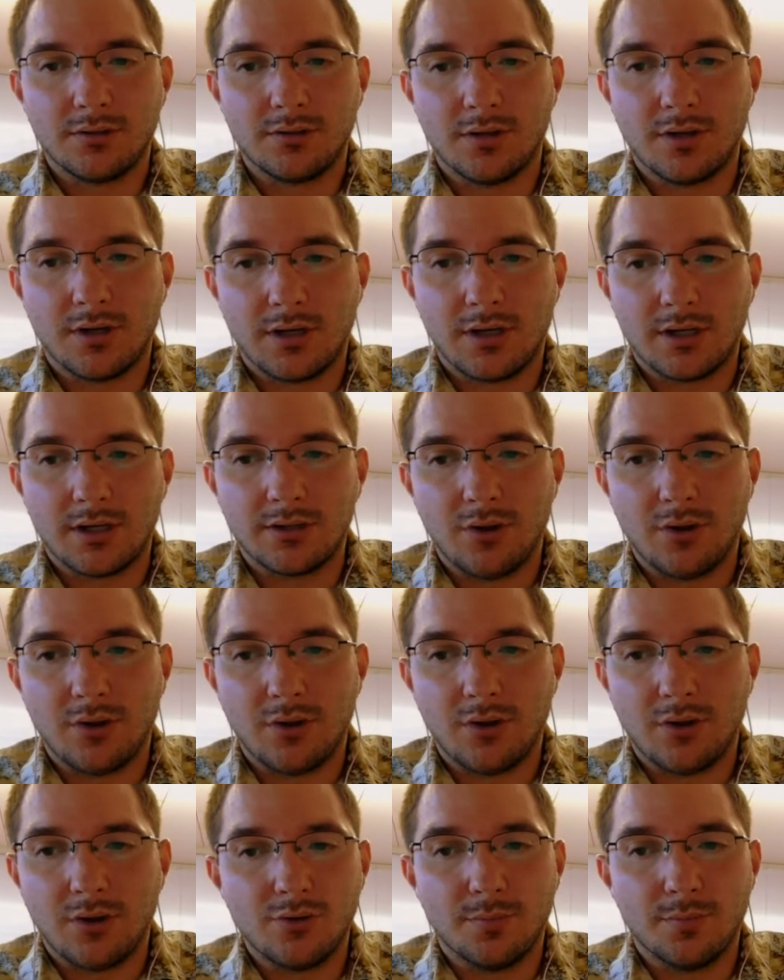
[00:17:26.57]

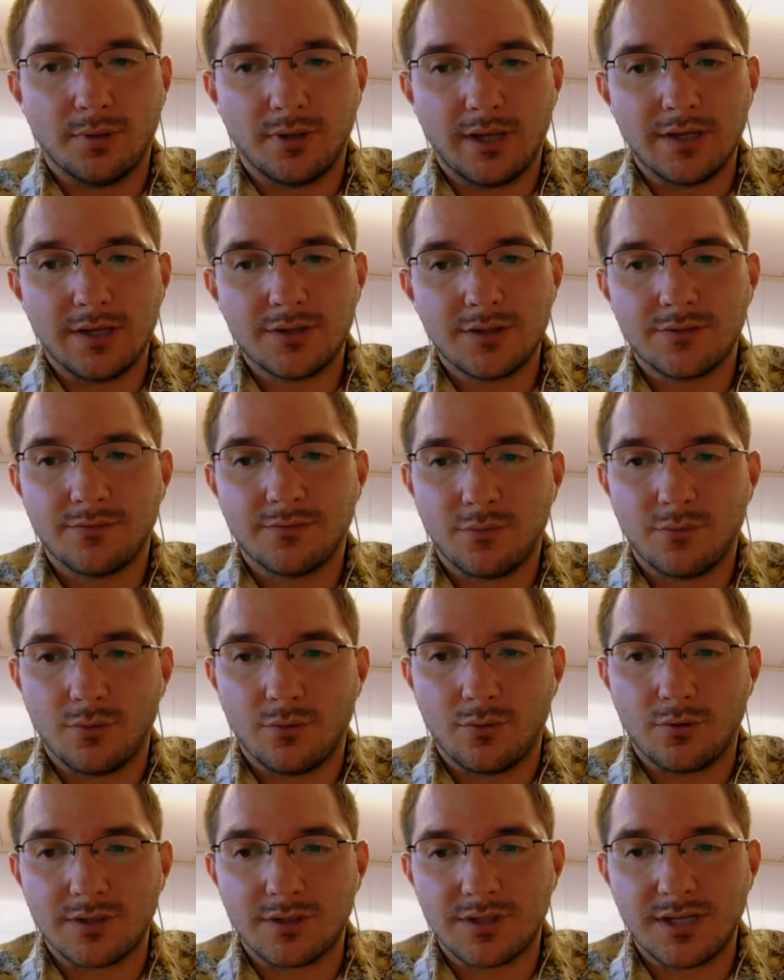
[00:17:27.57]
go-to place
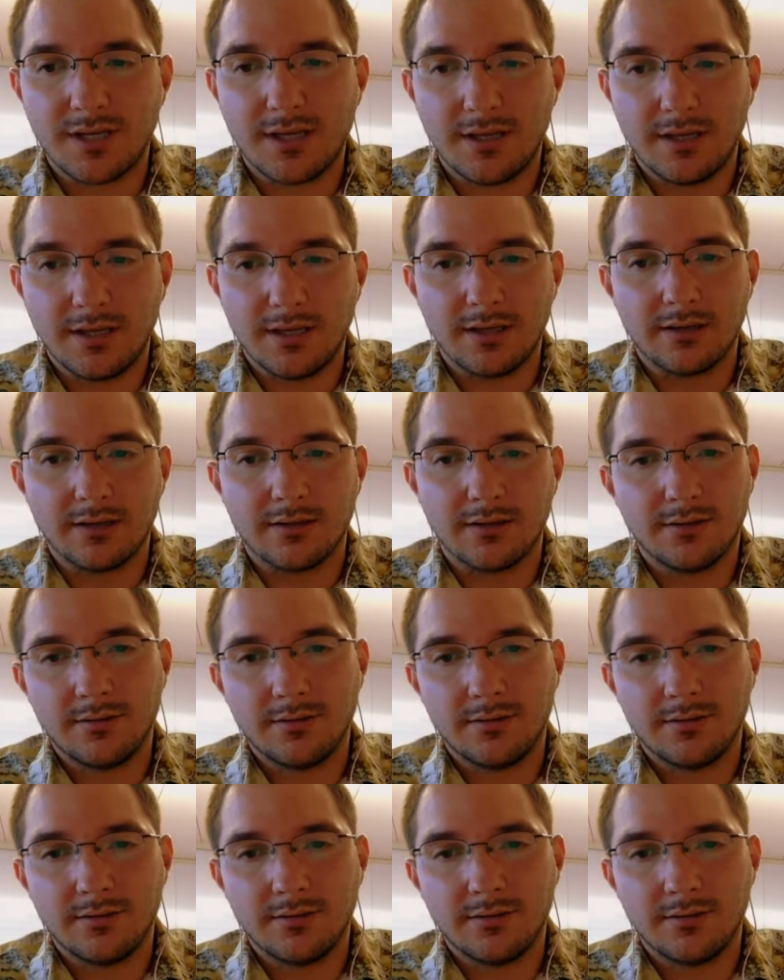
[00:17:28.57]
for seeking